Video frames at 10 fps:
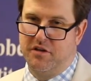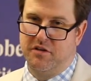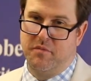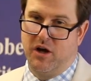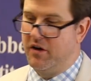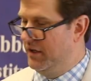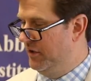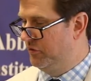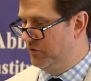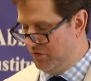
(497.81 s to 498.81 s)
in
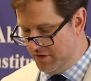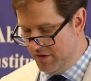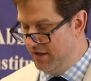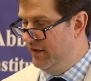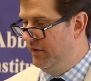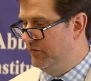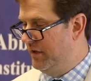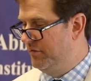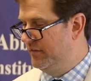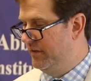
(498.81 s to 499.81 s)
American history in
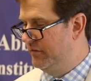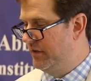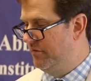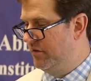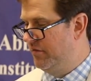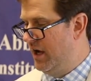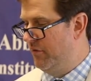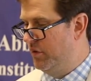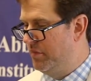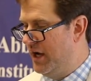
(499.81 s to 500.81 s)

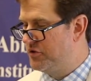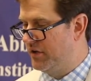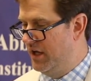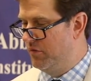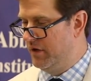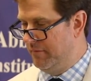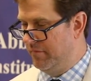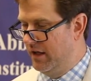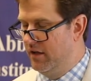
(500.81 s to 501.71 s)
1775 when Patrick Henry